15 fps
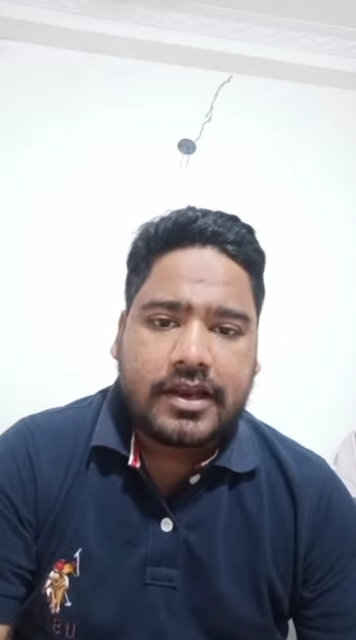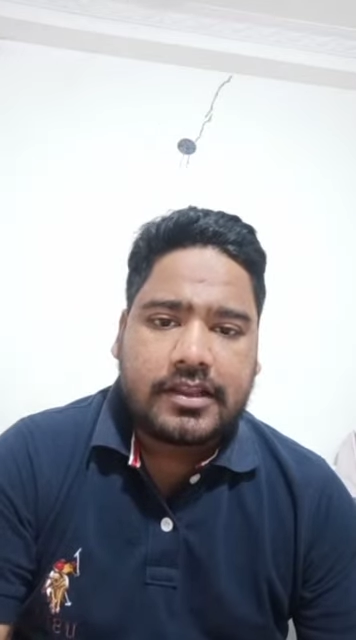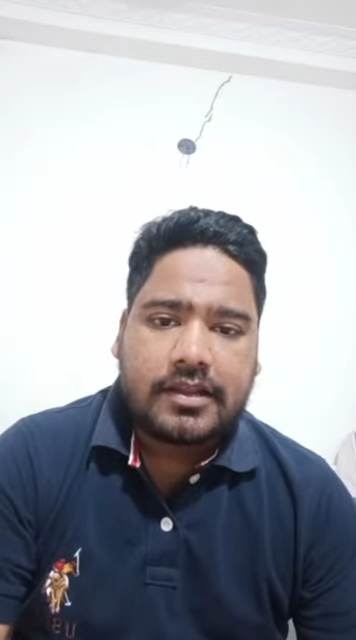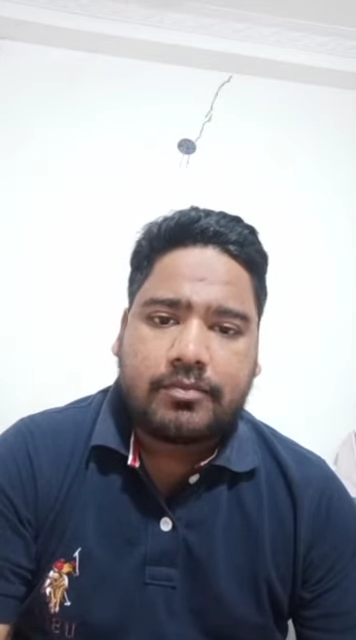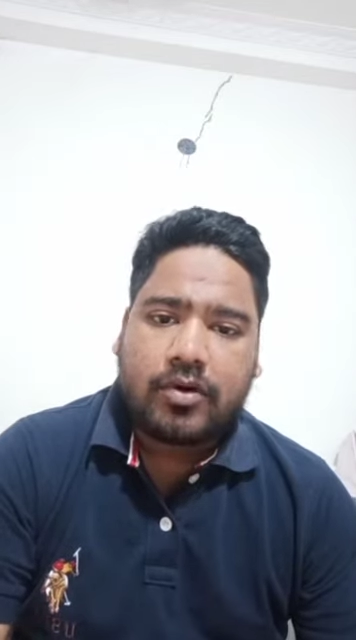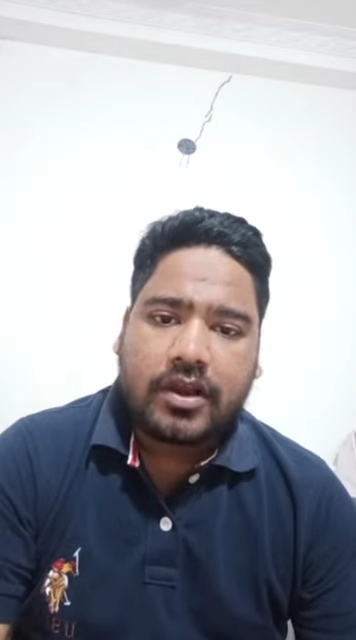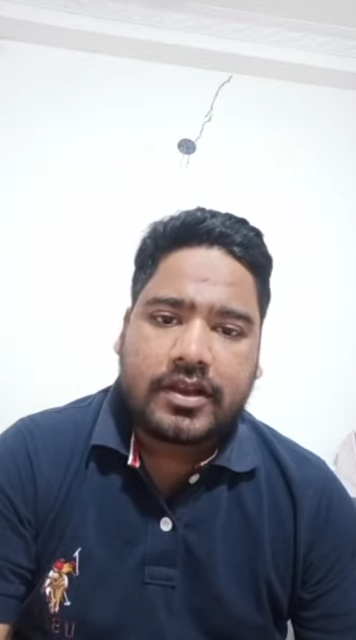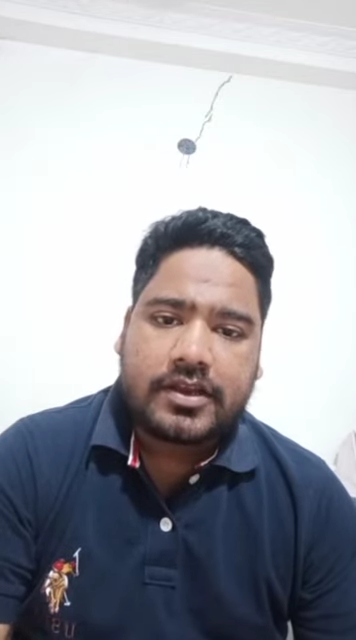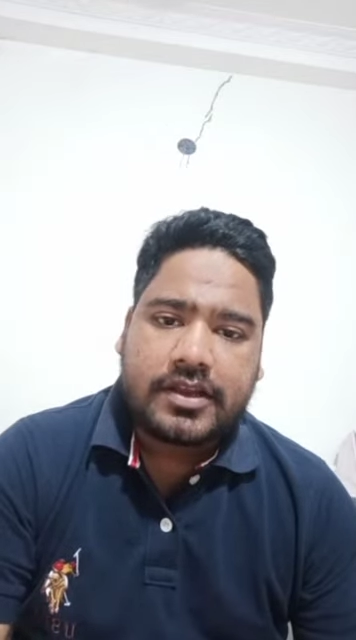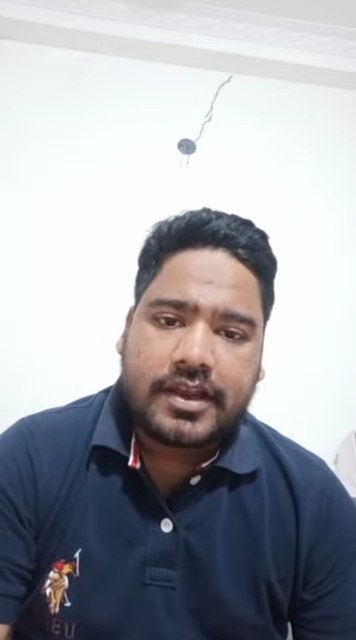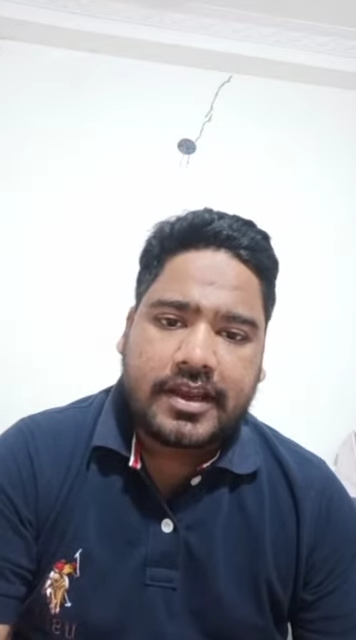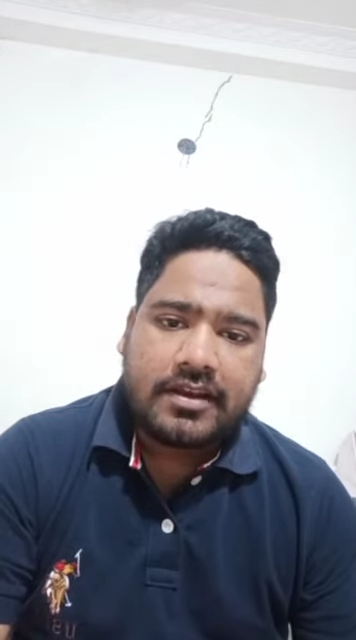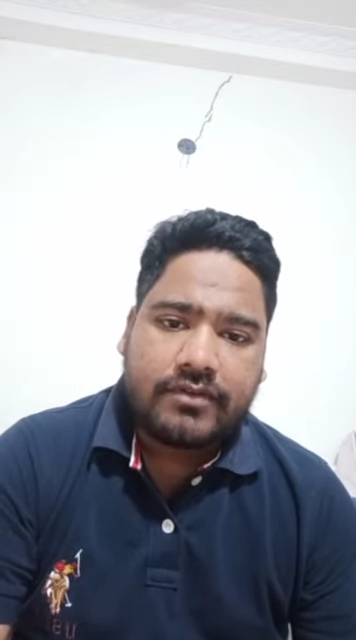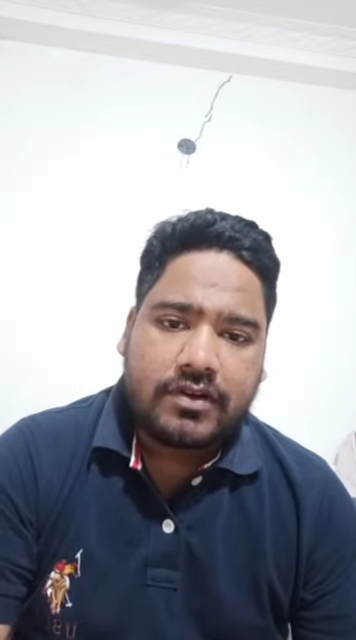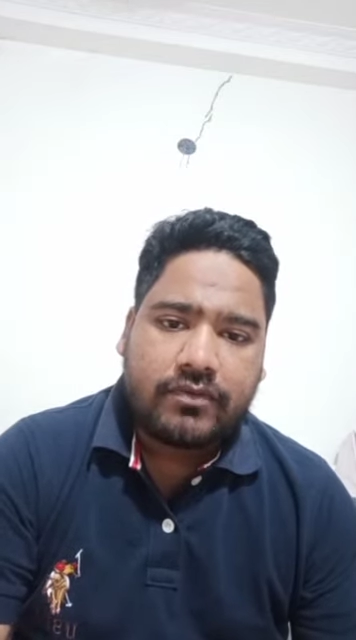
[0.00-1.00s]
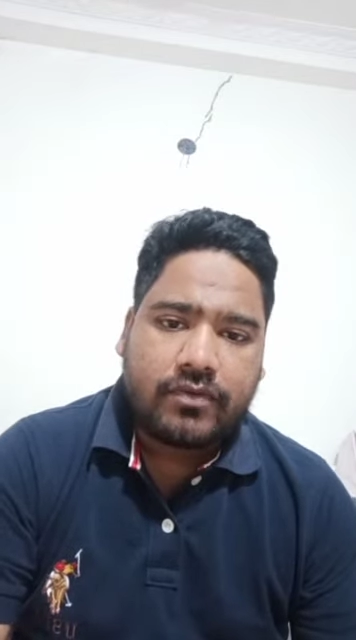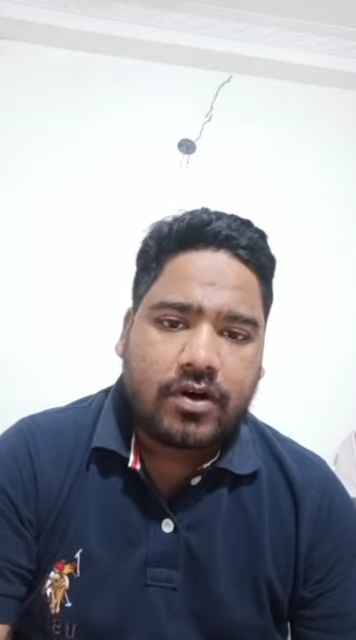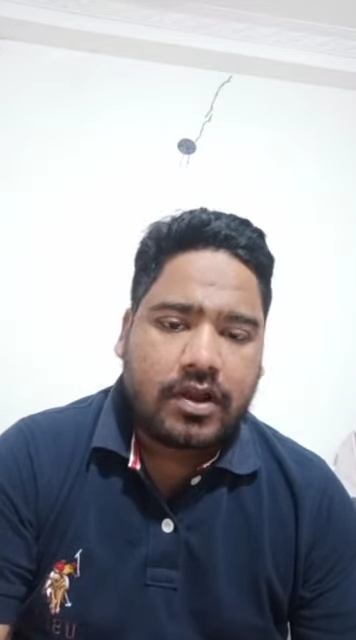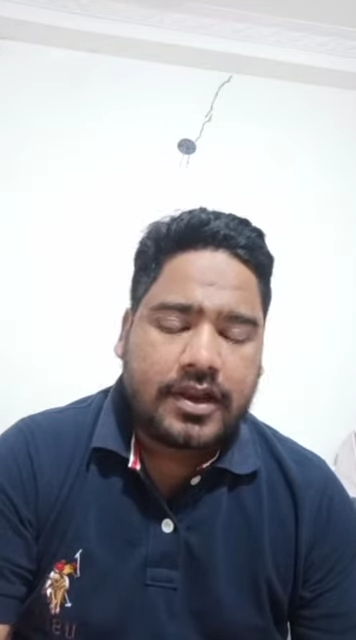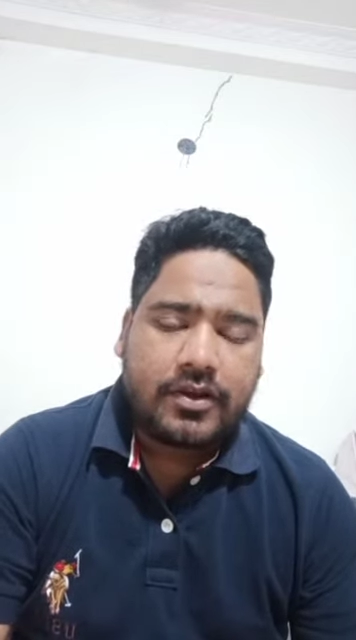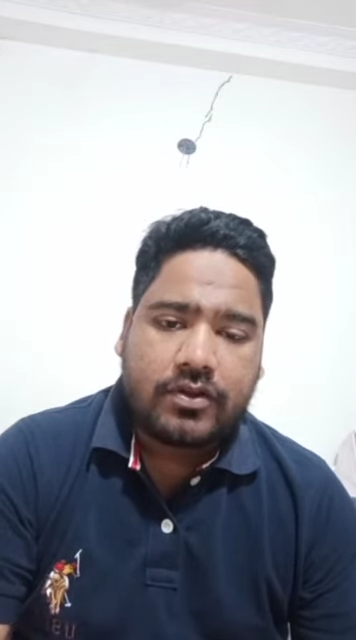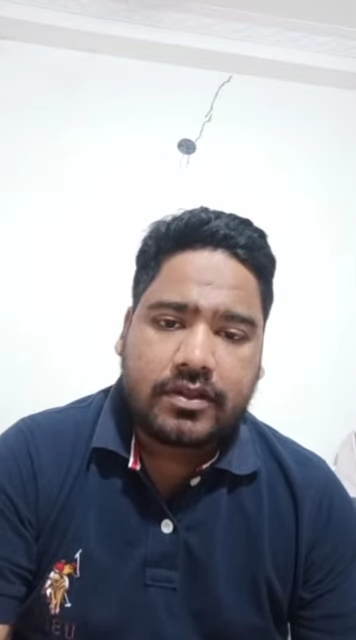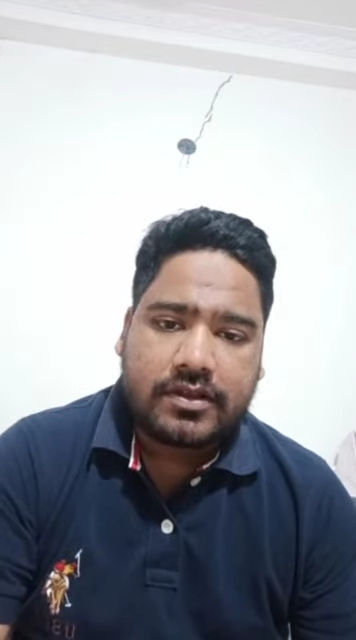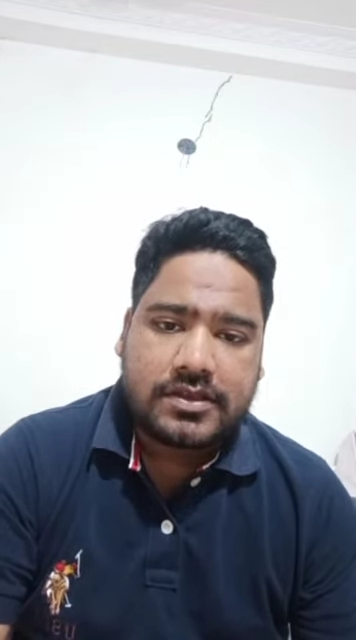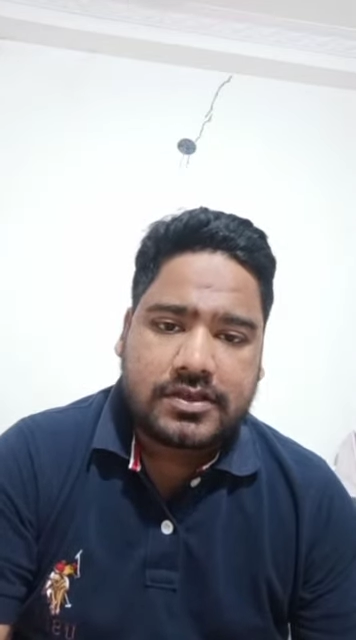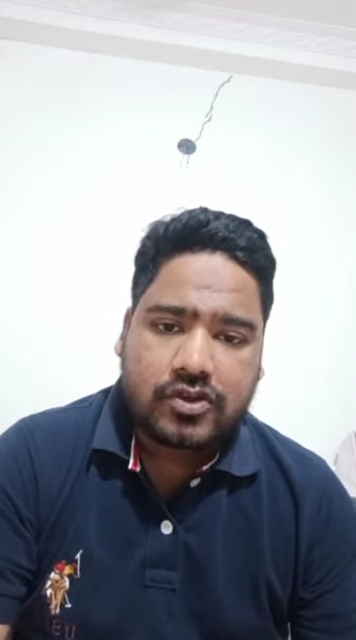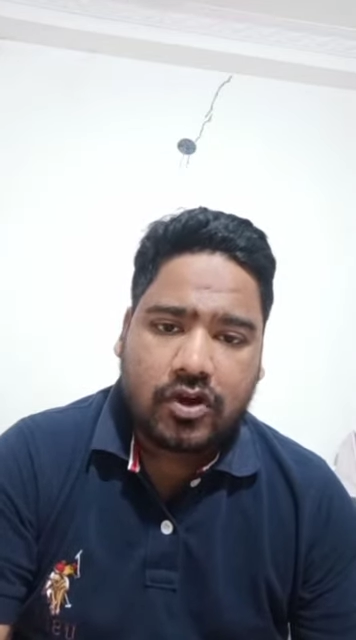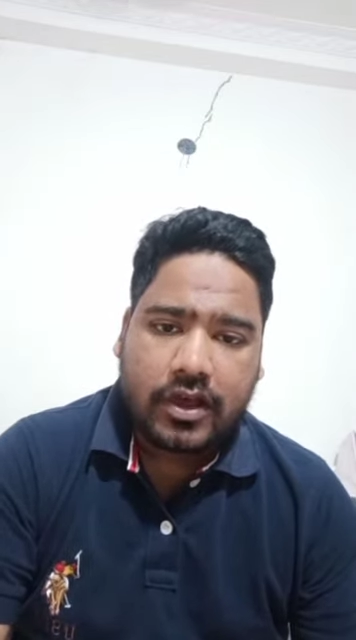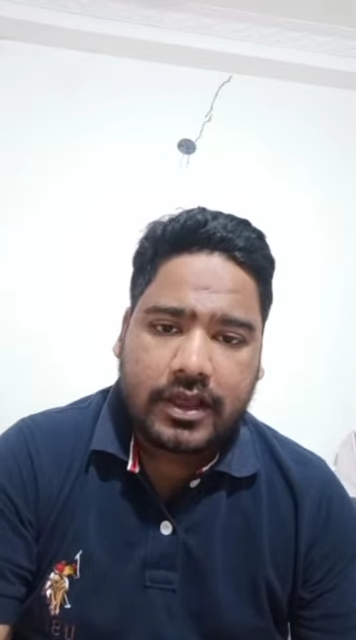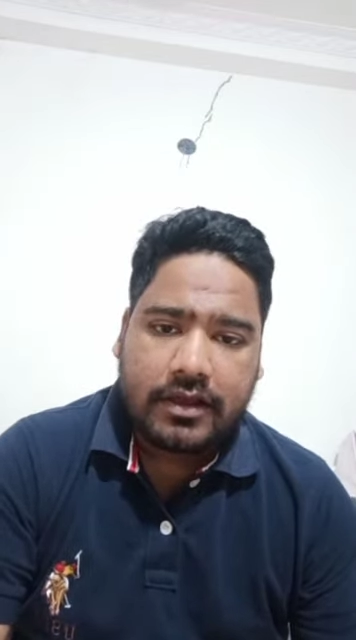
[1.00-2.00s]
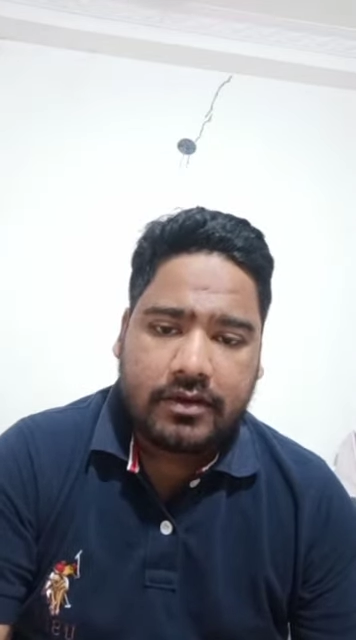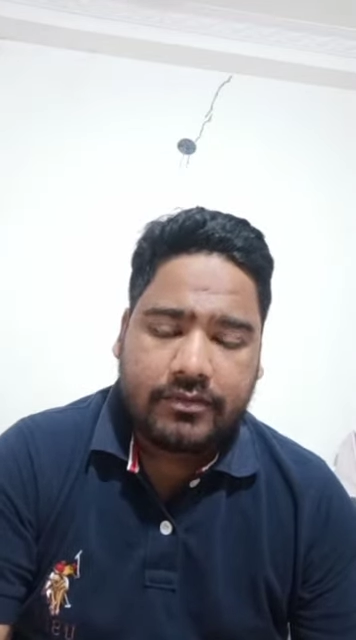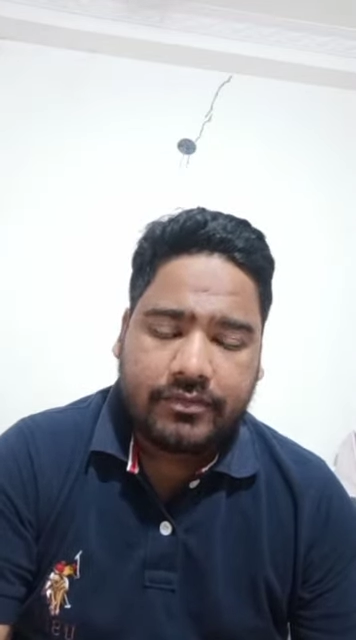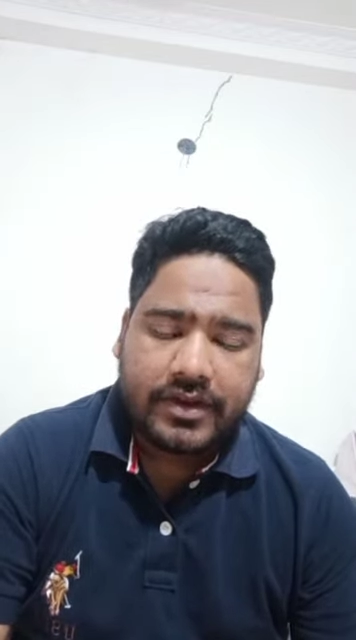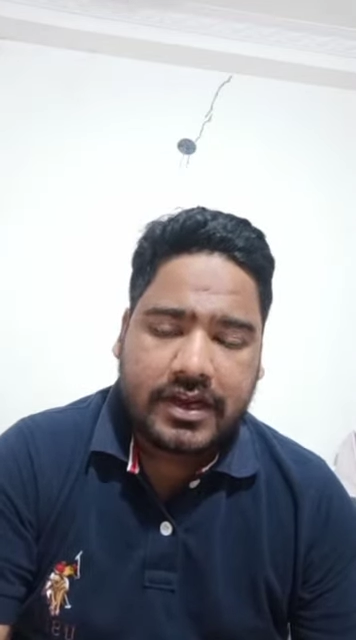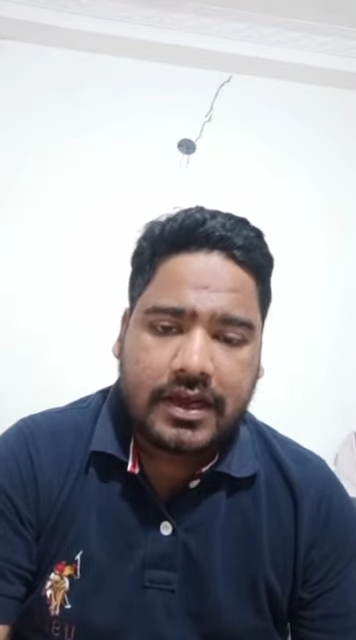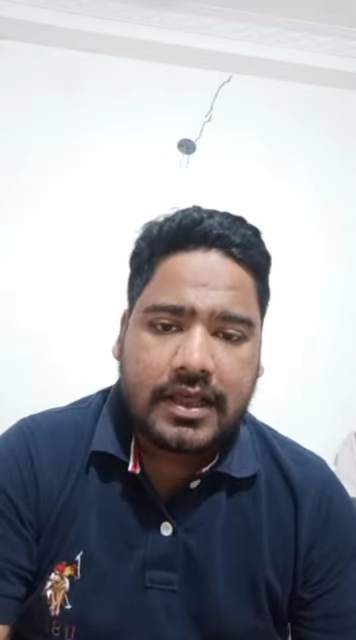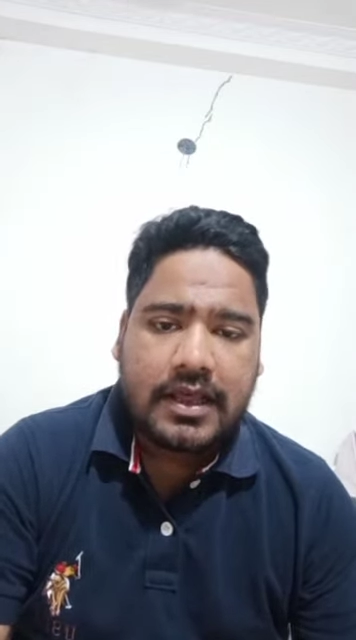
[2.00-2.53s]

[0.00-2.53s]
and the pollen grain will fall into the soil field,